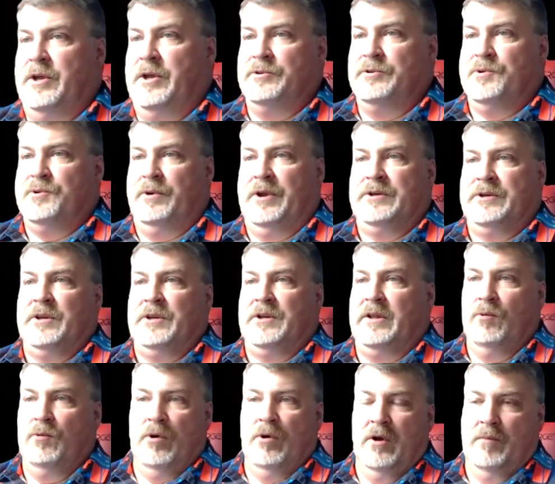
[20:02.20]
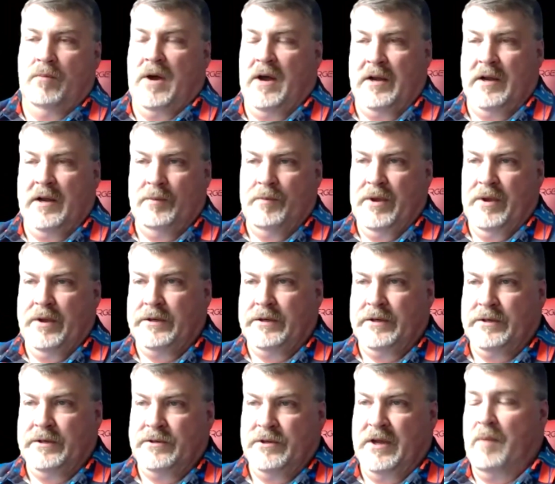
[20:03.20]
traditionally where it might have
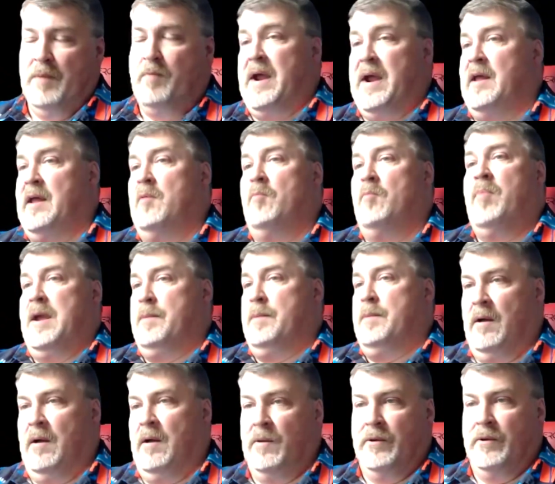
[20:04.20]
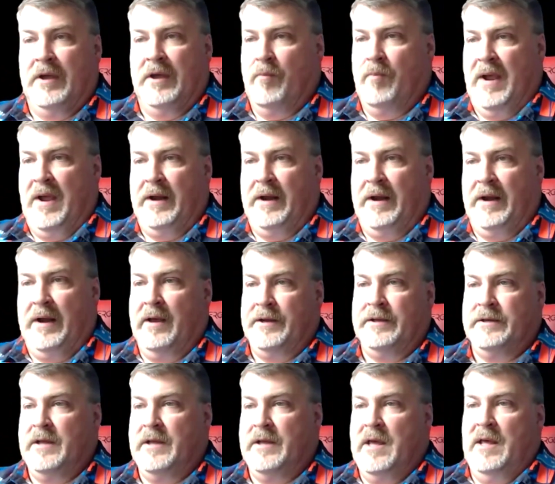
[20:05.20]
been, you got paid out in PayPal or you got paid out
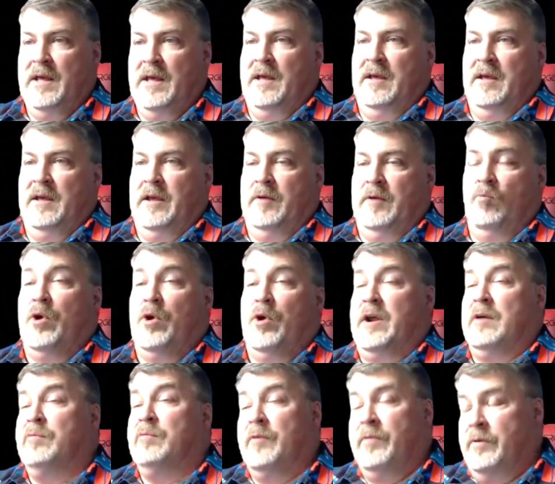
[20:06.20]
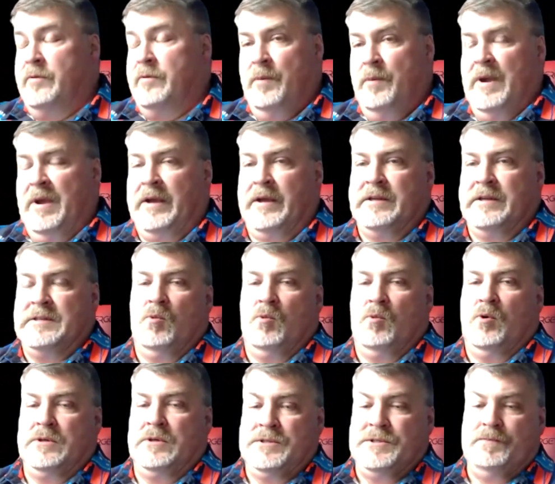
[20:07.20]
in whatever the mechanism
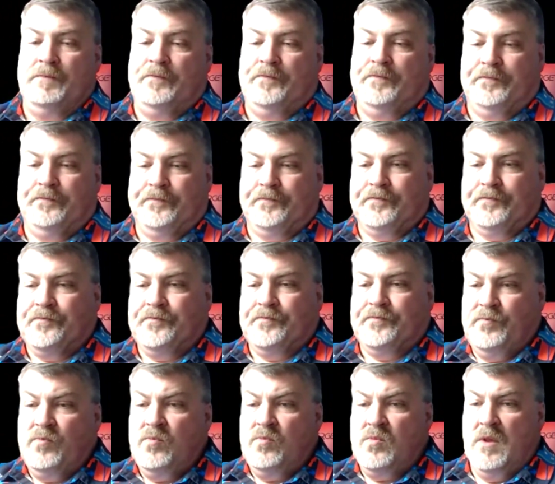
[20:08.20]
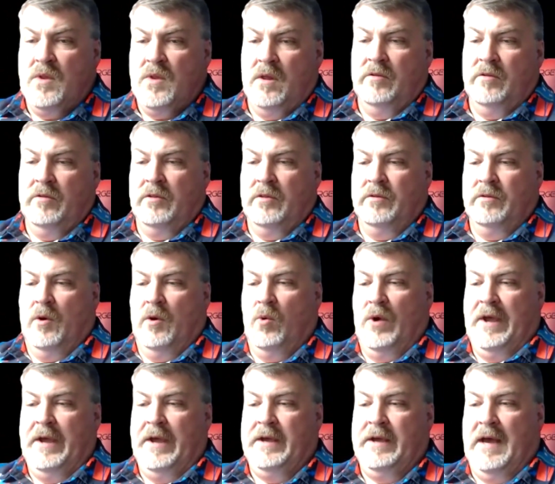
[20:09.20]
was. The
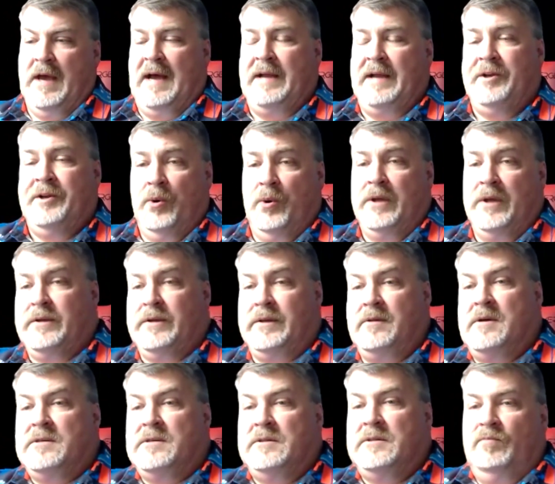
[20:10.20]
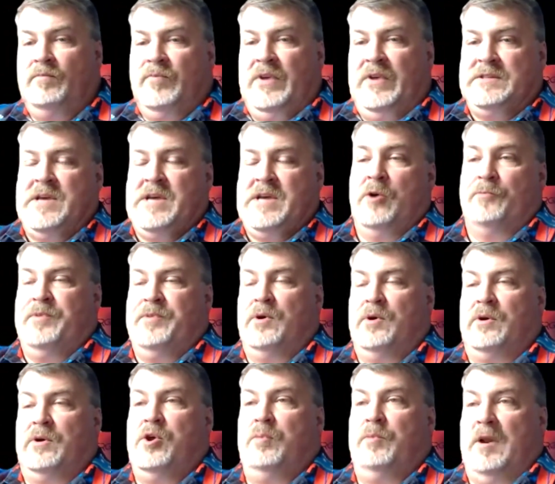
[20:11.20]
way I do it is I help you
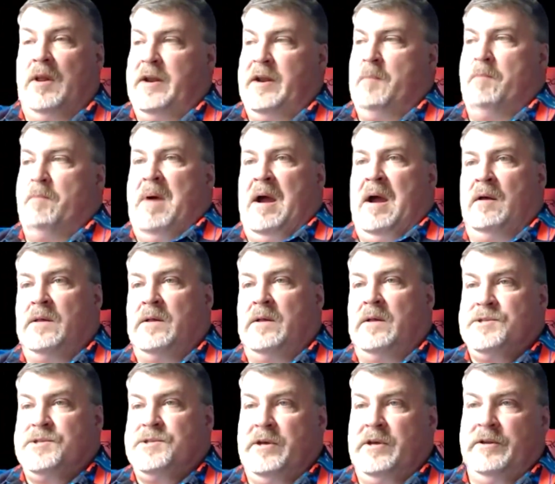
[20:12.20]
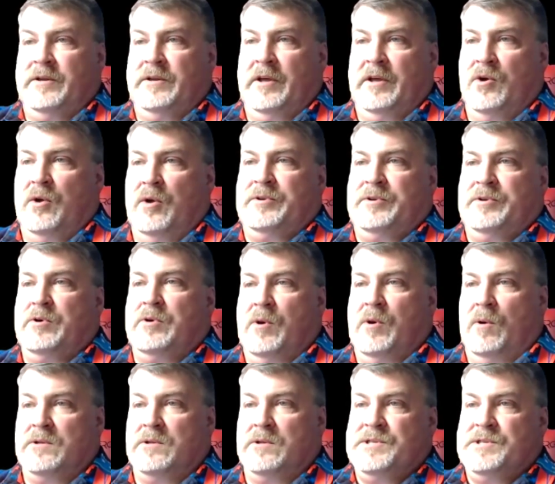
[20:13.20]
accumulate a balance in
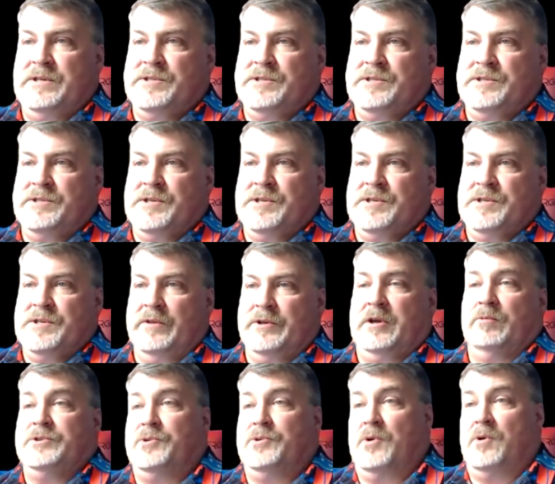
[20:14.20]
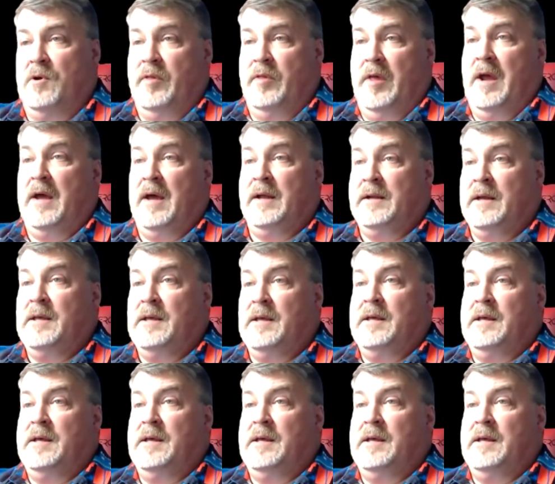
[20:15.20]
cryptocurrency so that you can withdraw that